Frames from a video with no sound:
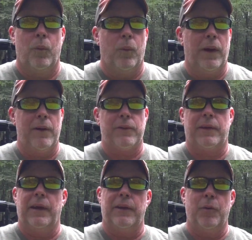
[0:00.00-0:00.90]
When I was a
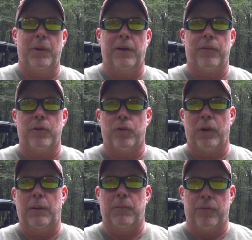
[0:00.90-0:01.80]
kid, nobody ever
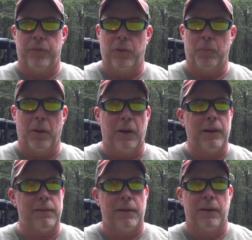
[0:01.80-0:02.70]
dreamed of food
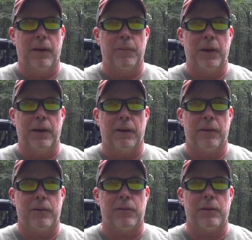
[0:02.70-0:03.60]
plots. I mean,
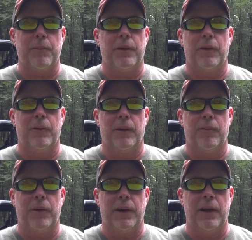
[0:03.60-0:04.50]
it's just something no one
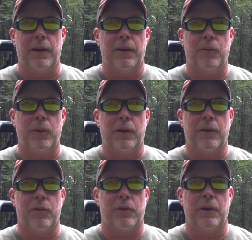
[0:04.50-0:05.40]
ever did. You wouldn't
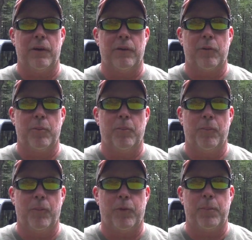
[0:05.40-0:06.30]
consider
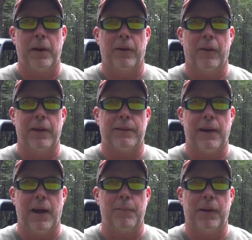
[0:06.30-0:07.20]
spending all that
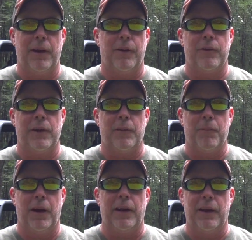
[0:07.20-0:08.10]
time and energy and
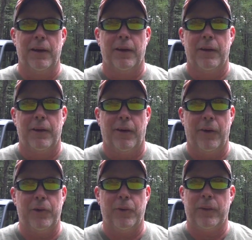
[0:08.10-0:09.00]
money
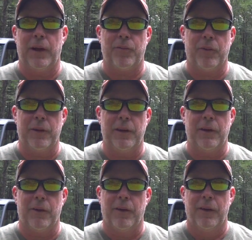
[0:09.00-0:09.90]
on doing that for the
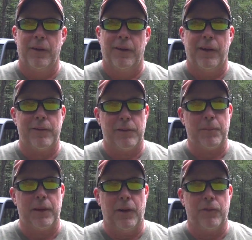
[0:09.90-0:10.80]
deer. That's
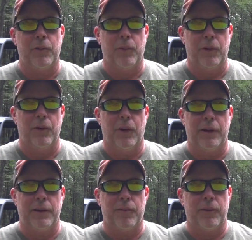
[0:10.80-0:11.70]
something else that we do a
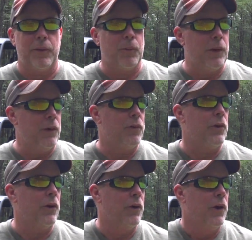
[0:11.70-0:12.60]
lot different than we
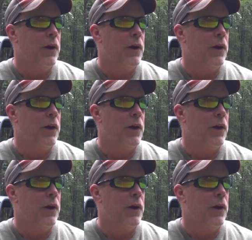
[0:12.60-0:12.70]
used to.